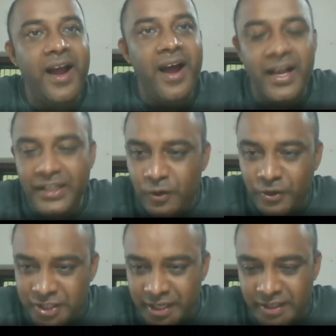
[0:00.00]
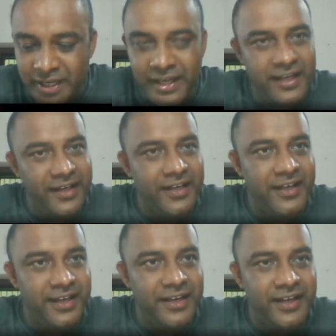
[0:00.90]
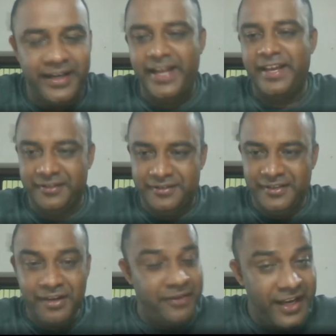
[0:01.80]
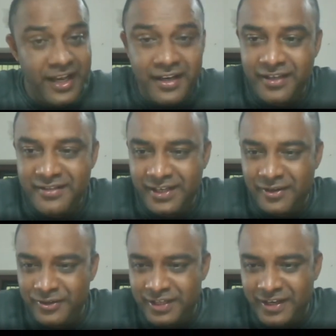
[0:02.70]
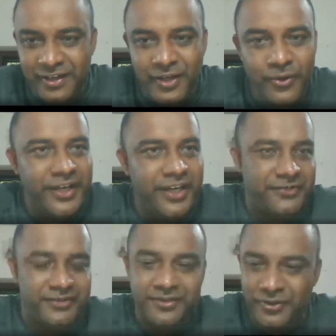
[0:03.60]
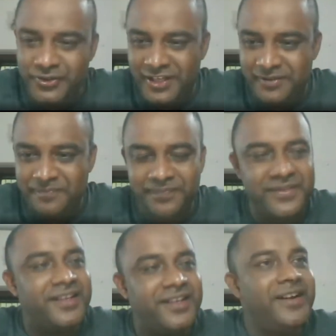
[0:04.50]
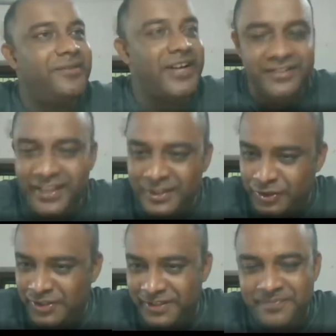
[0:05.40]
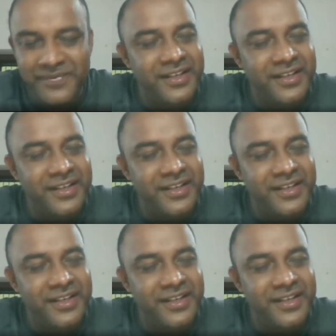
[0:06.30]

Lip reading: And the question he raised, a very interesting question, a curious question. What is that question?